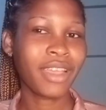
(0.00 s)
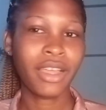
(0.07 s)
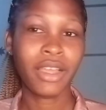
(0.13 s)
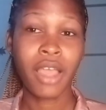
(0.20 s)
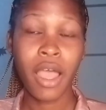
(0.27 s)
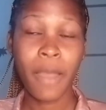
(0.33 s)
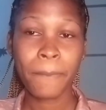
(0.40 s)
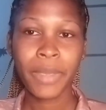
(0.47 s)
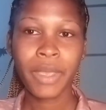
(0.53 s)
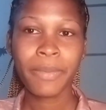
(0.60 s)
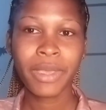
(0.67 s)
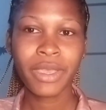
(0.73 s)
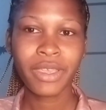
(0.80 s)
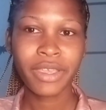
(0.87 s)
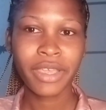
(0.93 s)
Yeah,
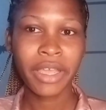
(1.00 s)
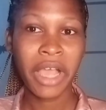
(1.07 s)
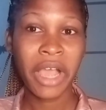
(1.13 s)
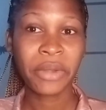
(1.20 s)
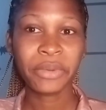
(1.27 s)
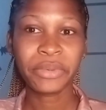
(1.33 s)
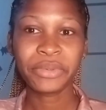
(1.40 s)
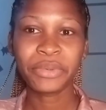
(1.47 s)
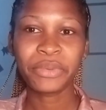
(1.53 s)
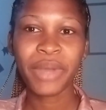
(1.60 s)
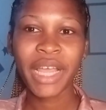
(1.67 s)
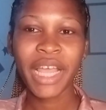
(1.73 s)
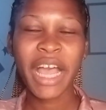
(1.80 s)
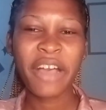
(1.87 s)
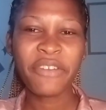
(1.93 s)
maybe here. I don't know
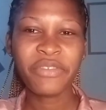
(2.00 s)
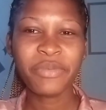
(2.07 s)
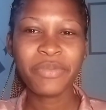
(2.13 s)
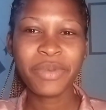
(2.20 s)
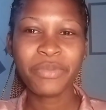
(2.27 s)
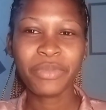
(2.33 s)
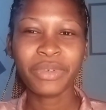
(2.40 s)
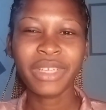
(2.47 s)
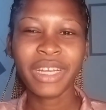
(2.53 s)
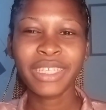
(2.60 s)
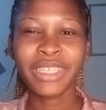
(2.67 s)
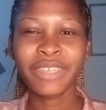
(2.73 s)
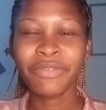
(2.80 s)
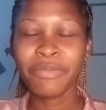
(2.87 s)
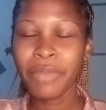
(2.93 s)
why I haven't been
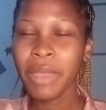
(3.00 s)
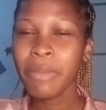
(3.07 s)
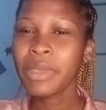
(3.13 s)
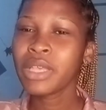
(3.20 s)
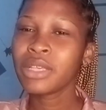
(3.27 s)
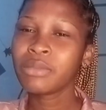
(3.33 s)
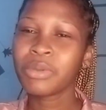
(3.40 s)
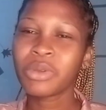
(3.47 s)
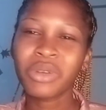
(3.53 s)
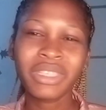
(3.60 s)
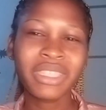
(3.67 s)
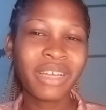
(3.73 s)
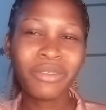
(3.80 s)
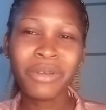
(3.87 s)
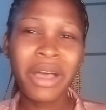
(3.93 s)
productive. Maybe it's
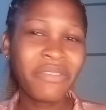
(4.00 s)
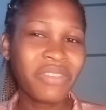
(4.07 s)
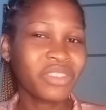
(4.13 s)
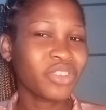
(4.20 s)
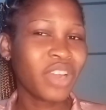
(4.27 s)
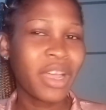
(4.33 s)
because I don't have a